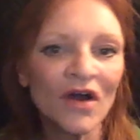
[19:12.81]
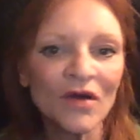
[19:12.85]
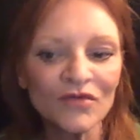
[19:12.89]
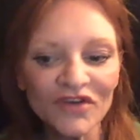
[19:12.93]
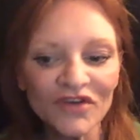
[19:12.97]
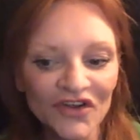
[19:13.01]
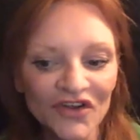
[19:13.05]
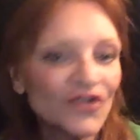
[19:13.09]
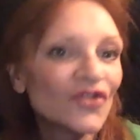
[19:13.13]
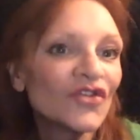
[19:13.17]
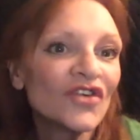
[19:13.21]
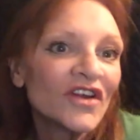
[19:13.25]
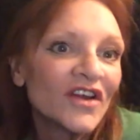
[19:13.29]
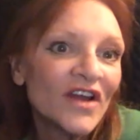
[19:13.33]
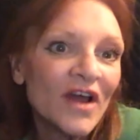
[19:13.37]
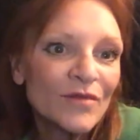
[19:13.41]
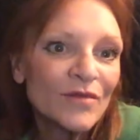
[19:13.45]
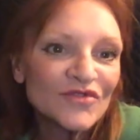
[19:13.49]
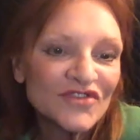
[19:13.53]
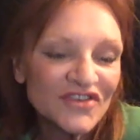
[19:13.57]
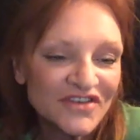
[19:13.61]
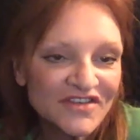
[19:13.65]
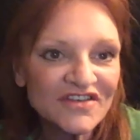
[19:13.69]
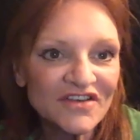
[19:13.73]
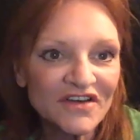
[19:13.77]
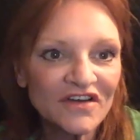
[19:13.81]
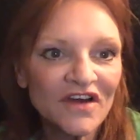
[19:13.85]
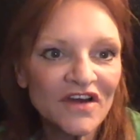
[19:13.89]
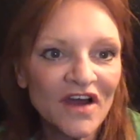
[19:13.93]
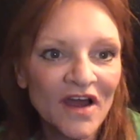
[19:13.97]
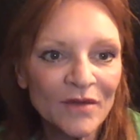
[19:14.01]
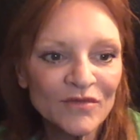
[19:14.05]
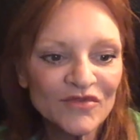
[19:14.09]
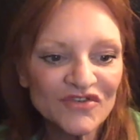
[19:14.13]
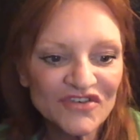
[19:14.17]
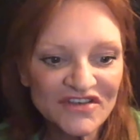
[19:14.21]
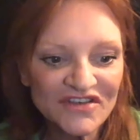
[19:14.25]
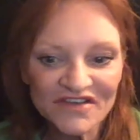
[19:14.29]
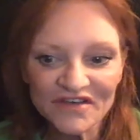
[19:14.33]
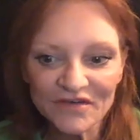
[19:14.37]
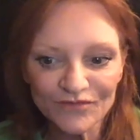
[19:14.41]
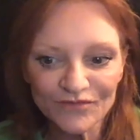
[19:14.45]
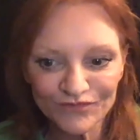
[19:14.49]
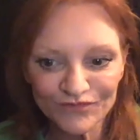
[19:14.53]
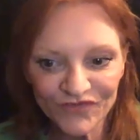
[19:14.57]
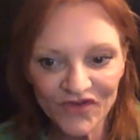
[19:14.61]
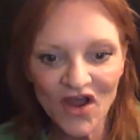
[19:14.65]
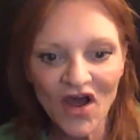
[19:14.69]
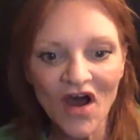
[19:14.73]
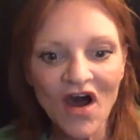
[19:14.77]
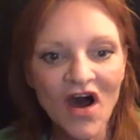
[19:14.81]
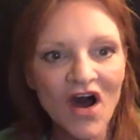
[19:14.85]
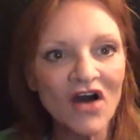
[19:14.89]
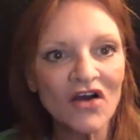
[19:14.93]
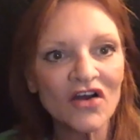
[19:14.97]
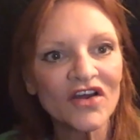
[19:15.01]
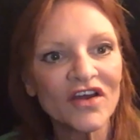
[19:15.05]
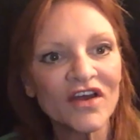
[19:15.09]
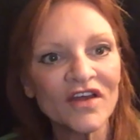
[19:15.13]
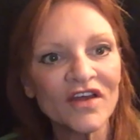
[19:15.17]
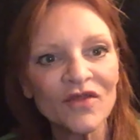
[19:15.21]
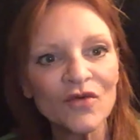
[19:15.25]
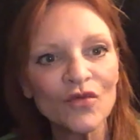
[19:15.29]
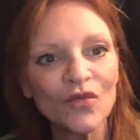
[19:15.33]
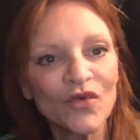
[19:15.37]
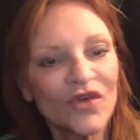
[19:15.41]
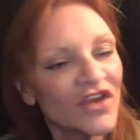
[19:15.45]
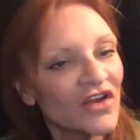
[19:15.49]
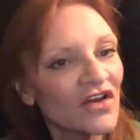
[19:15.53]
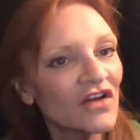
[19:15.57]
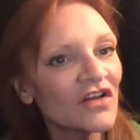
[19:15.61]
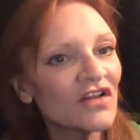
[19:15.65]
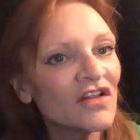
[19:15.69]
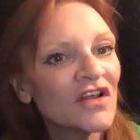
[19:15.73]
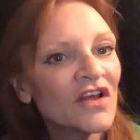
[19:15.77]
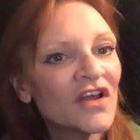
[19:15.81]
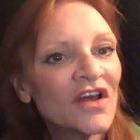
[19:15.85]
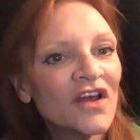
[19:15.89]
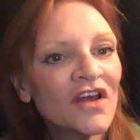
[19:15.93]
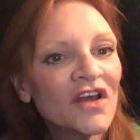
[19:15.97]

literally, I'm just a cog in the wheel.